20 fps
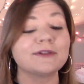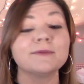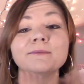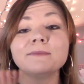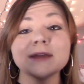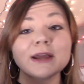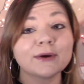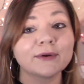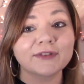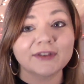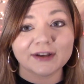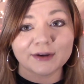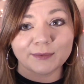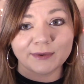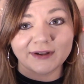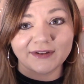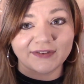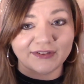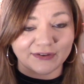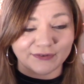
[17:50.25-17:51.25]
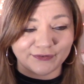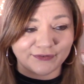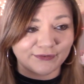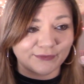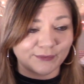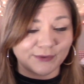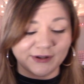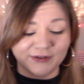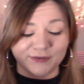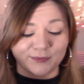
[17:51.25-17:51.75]
The music was
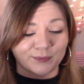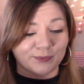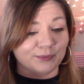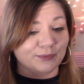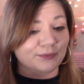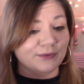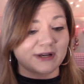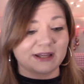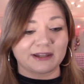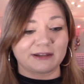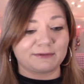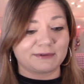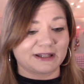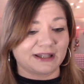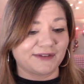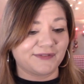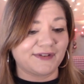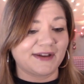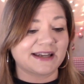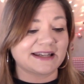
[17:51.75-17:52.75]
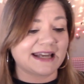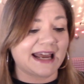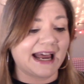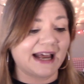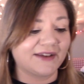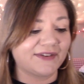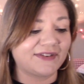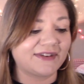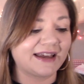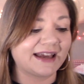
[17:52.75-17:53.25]
was really, really
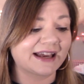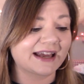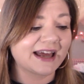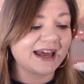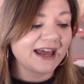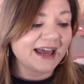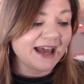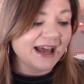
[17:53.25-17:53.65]
fantastic.